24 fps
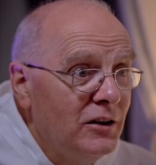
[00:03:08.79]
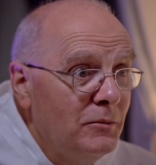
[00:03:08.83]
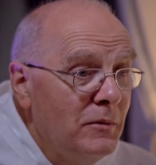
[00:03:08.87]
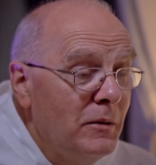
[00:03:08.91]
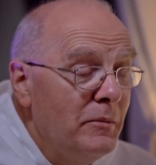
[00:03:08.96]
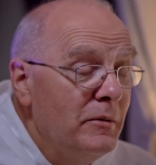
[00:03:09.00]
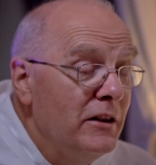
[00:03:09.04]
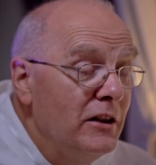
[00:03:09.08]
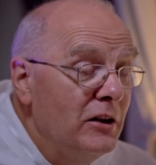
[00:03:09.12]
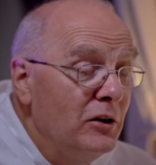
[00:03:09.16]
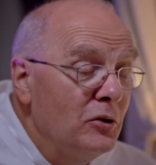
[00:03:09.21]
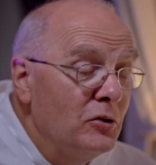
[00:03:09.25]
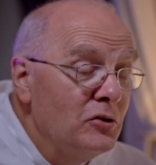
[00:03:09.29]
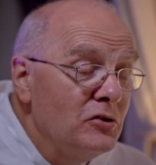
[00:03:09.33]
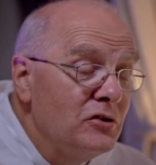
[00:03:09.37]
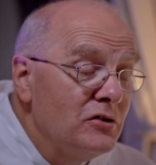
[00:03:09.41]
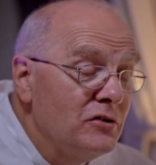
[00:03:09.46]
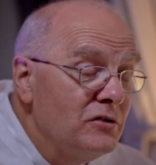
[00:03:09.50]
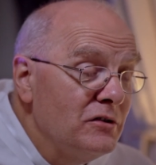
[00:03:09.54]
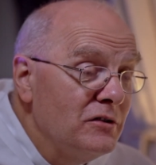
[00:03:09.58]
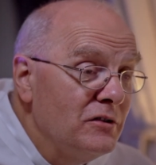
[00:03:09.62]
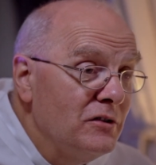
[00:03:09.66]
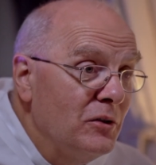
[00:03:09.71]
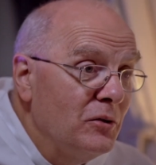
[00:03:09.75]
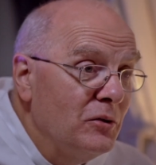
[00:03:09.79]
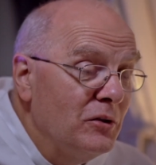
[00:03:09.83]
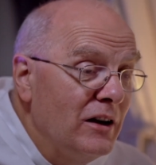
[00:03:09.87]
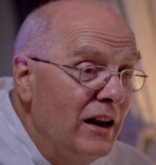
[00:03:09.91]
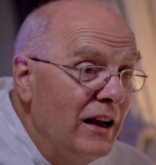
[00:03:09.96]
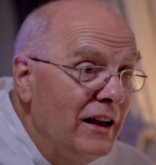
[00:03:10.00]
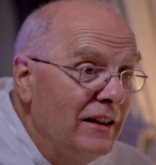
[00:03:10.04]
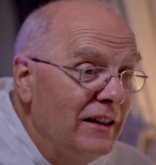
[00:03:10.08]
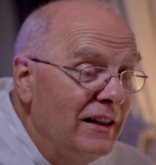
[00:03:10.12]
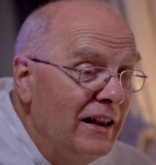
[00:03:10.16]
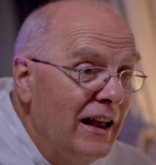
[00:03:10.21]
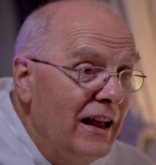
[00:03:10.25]
Maybe they don't
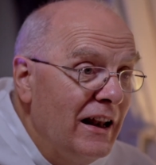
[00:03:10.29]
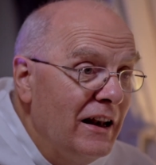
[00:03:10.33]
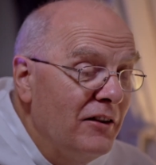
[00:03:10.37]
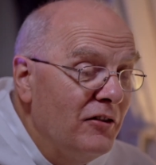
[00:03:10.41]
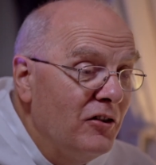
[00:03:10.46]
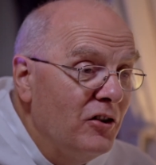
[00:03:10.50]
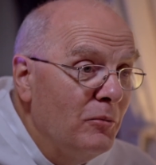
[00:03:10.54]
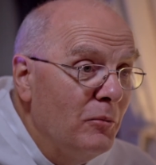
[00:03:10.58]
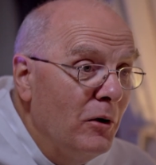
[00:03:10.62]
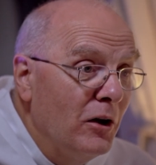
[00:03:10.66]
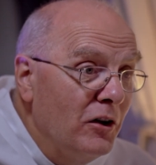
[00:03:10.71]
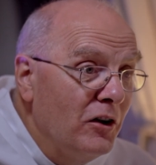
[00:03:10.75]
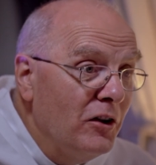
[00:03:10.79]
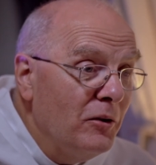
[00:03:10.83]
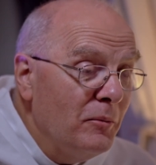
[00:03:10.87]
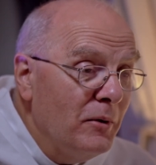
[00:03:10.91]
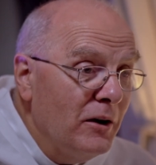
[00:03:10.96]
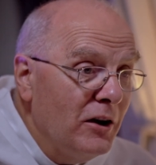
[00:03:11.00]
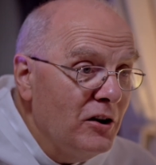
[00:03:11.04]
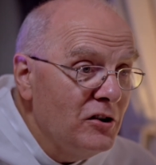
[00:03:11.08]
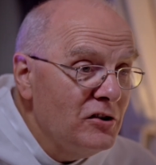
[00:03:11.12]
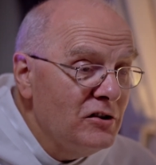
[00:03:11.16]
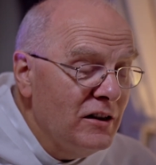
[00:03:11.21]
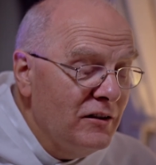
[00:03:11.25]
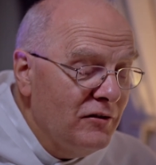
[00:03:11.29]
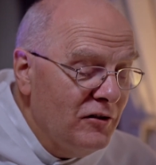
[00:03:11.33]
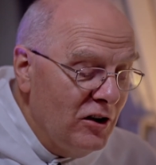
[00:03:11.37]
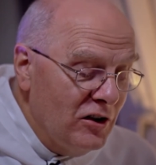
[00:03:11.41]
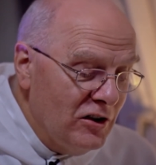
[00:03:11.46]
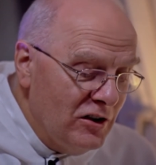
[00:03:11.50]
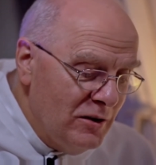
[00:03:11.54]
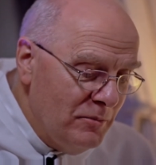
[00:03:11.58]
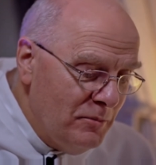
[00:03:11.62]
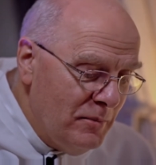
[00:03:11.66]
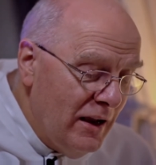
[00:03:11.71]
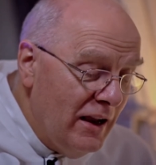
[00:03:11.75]
like the end of the month because they've
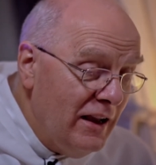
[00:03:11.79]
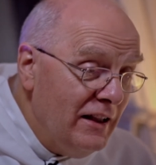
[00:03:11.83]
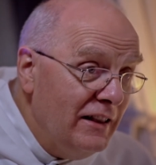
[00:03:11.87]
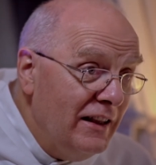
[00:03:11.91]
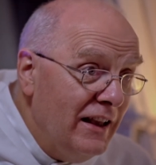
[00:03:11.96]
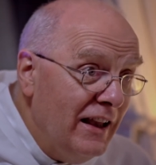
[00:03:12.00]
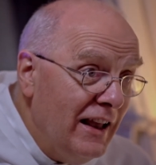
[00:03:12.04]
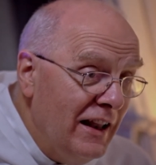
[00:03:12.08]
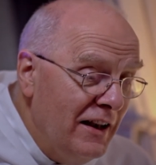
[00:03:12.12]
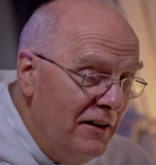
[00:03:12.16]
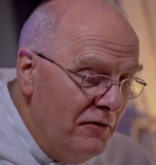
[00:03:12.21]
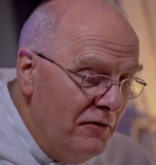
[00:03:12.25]
got to pay the